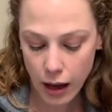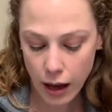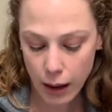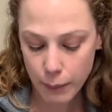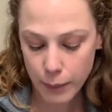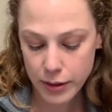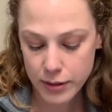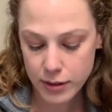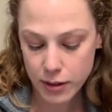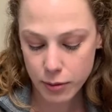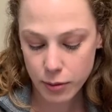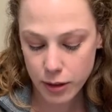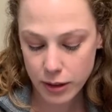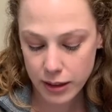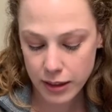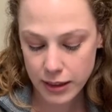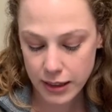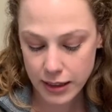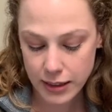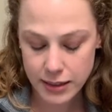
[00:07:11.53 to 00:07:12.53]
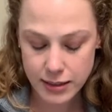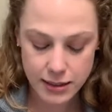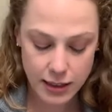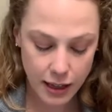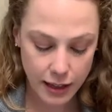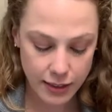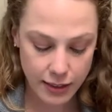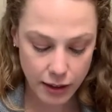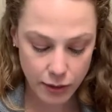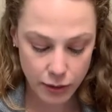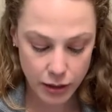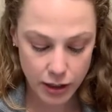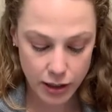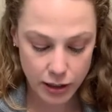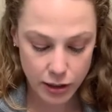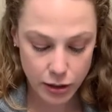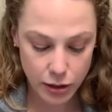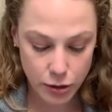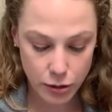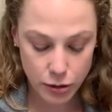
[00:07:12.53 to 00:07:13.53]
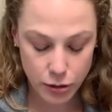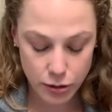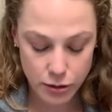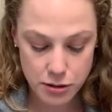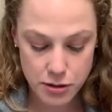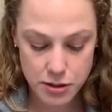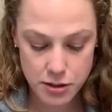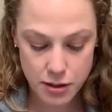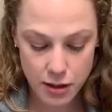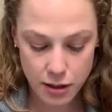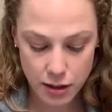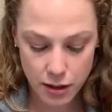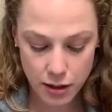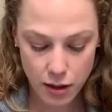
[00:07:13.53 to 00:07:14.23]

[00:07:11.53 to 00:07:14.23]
It's a really neat site that we can use.